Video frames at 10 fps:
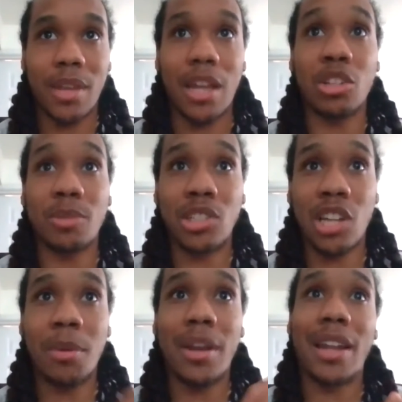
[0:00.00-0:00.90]
I lost my
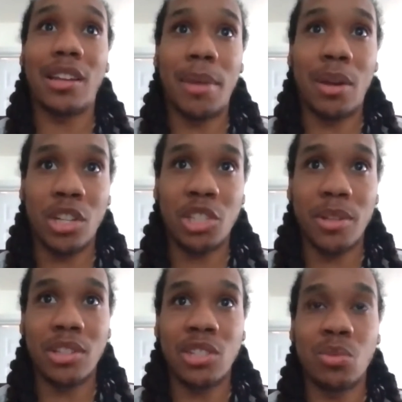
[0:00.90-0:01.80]
job, I had to cut back on
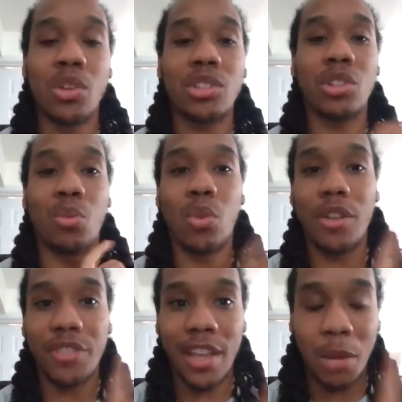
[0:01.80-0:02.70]
expenses. What's the
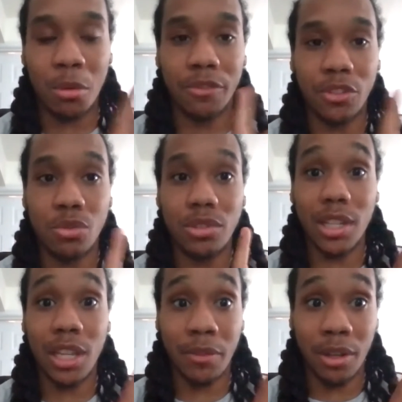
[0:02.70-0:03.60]
one thing I refuse to
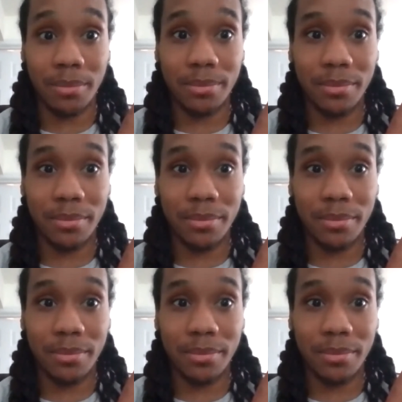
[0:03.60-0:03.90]
give up?